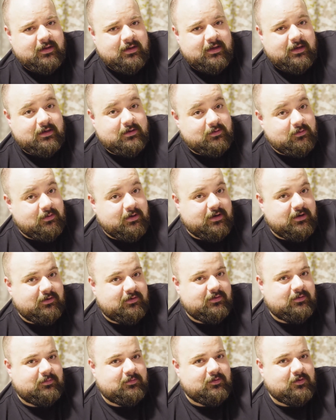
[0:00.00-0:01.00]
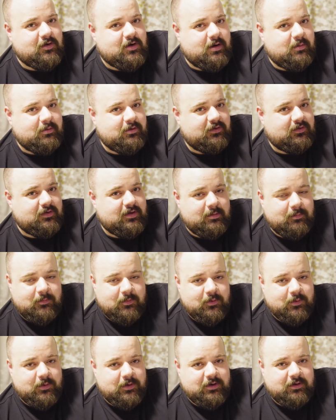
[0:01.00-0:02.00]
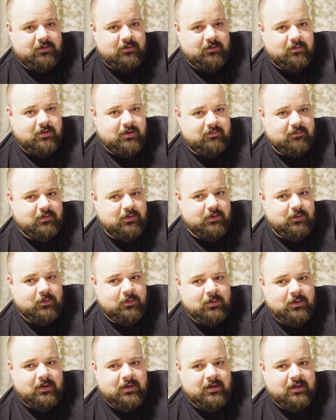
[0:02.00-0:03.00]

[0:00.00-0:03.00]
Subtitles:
At 200 subscribers, I'm going to give you,